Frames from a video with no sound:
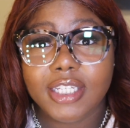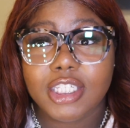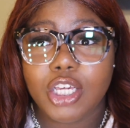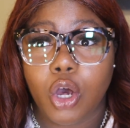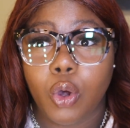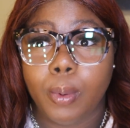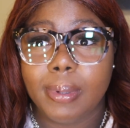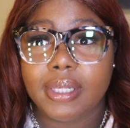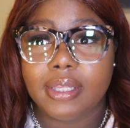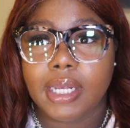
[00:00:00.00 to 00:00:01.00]
So,
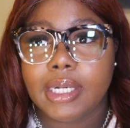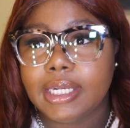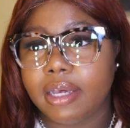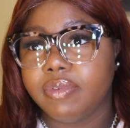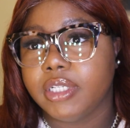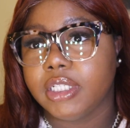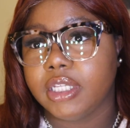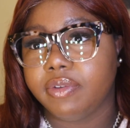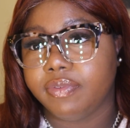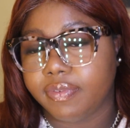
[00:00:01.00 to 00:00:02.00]
but they
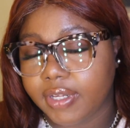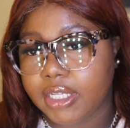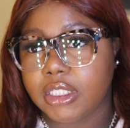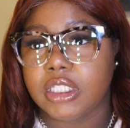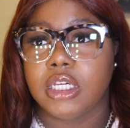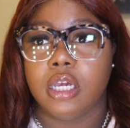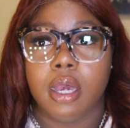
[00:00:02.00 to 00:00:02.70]
definitely fit